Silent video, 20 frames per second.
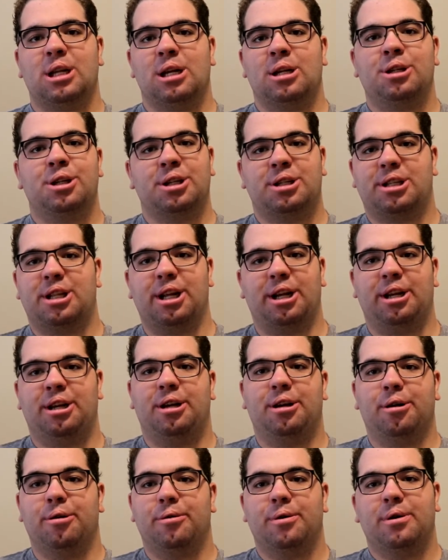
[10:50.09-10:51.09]
just the
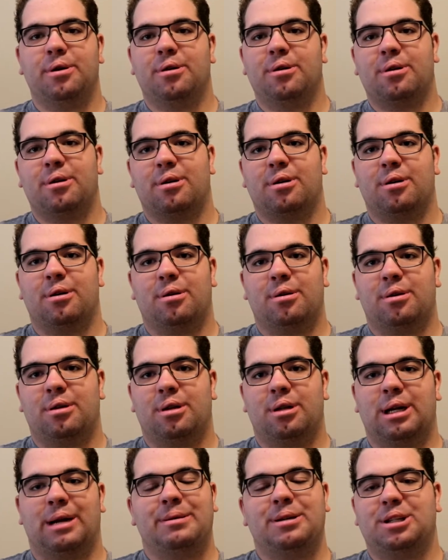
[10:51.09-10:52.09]
Gewer,
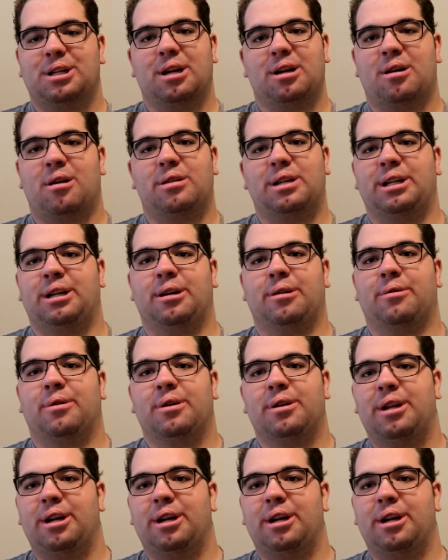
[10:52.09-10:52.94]
I'm just gonna call it the Gewer.